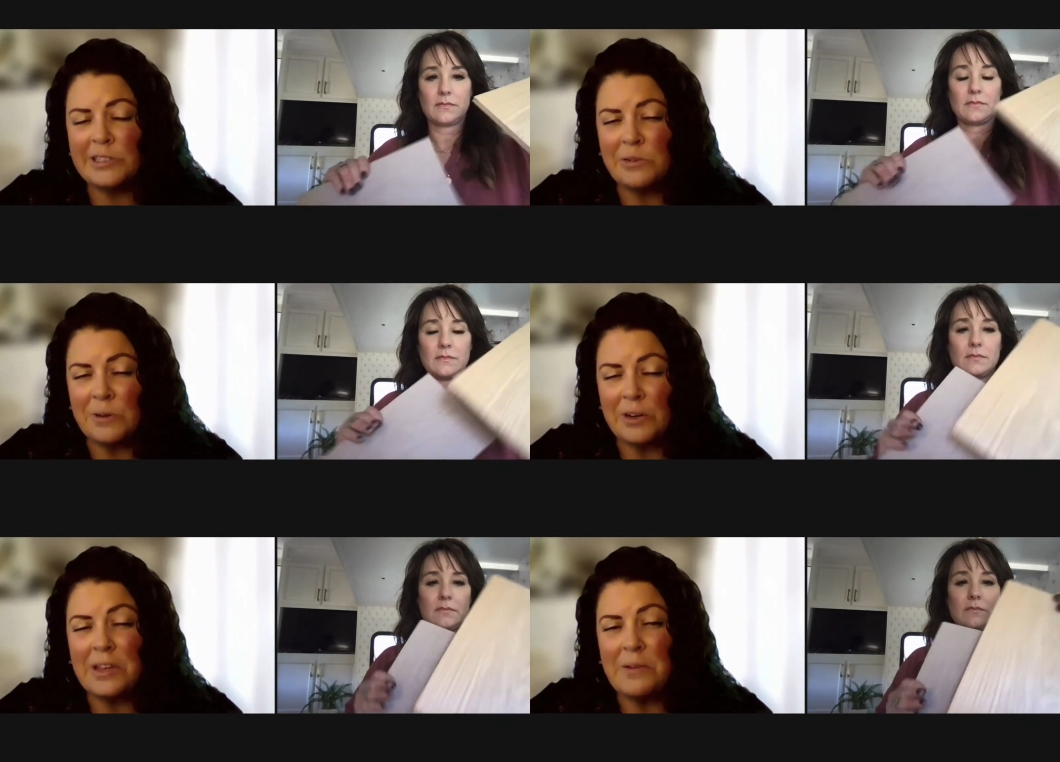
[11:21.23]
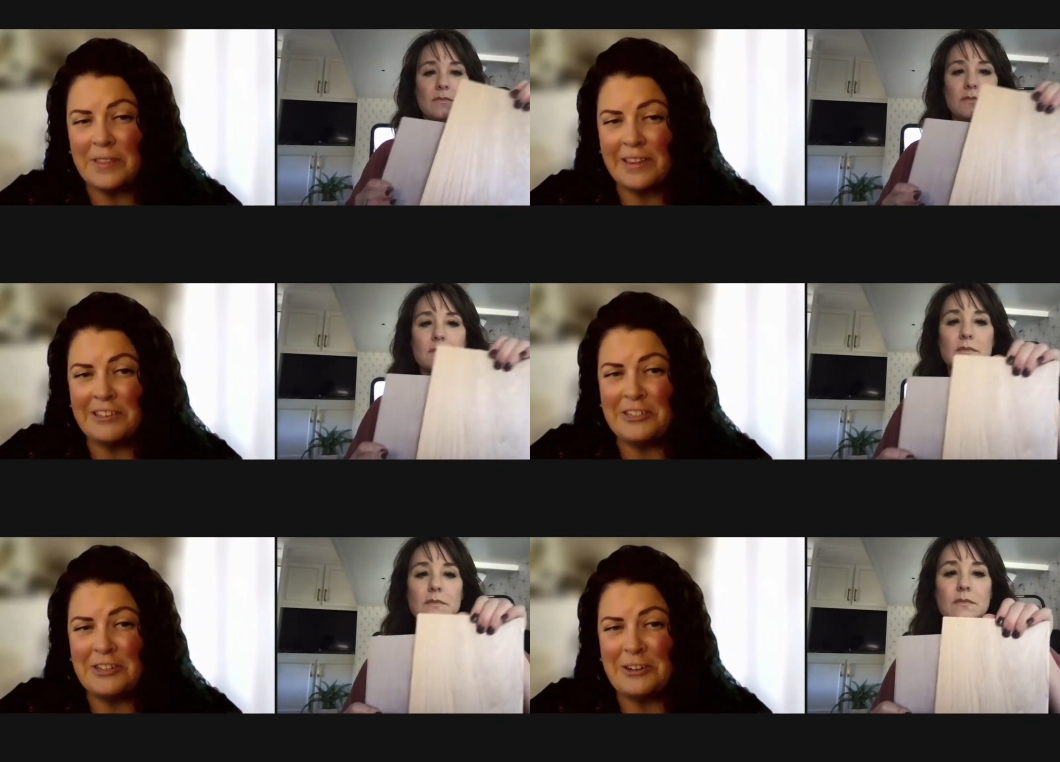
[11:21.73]
Speaker 1: So we're still
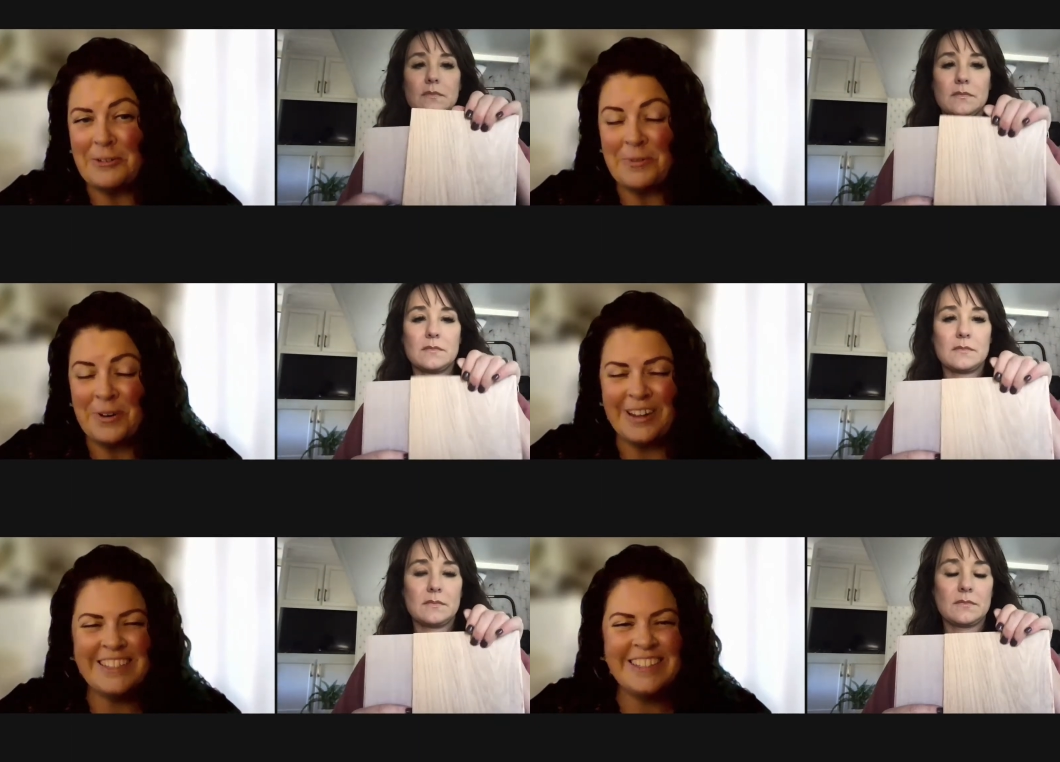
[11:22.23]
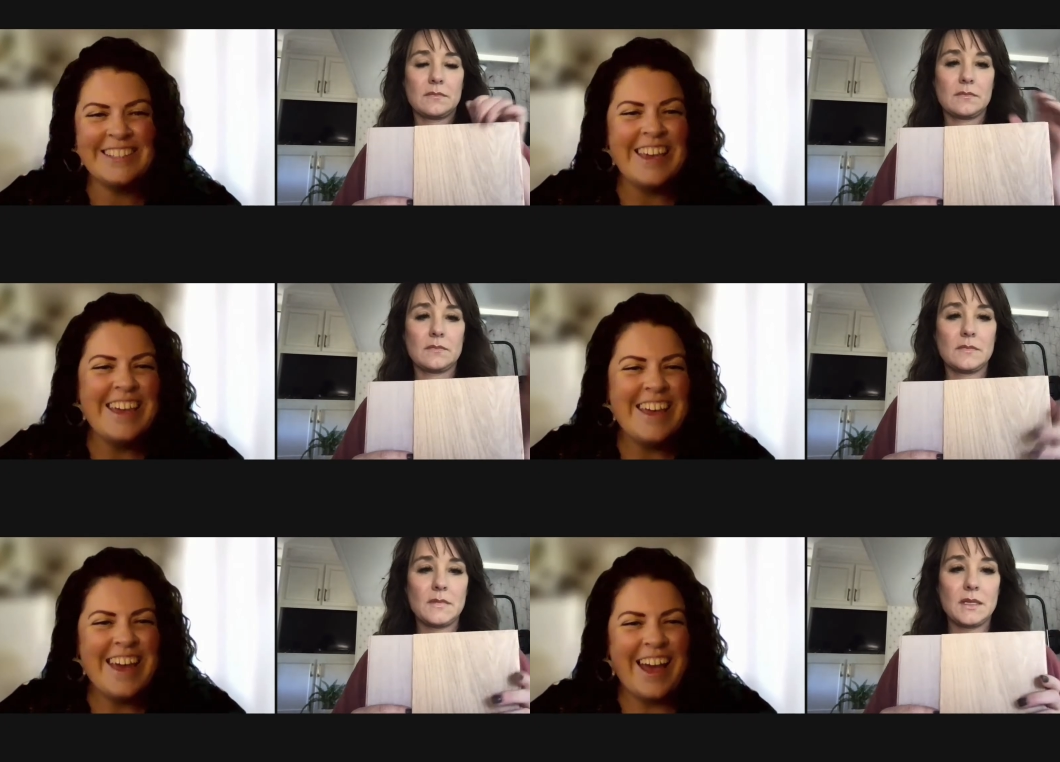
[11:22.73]
working with engineered
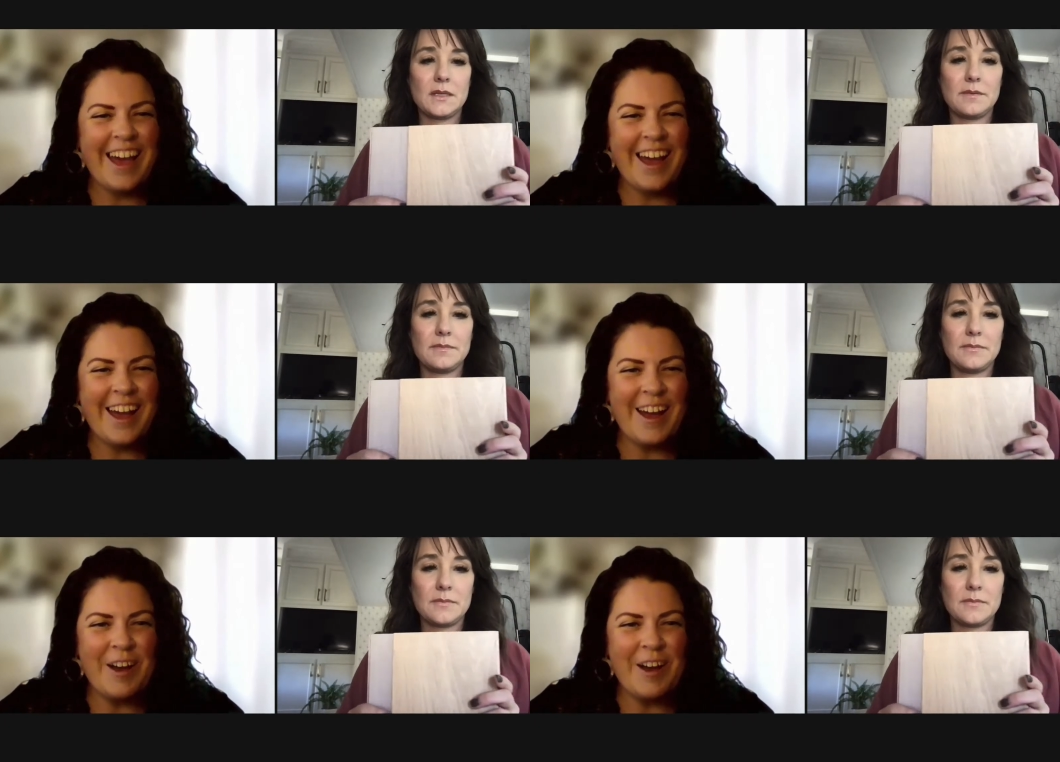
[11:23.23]
woods. Okay.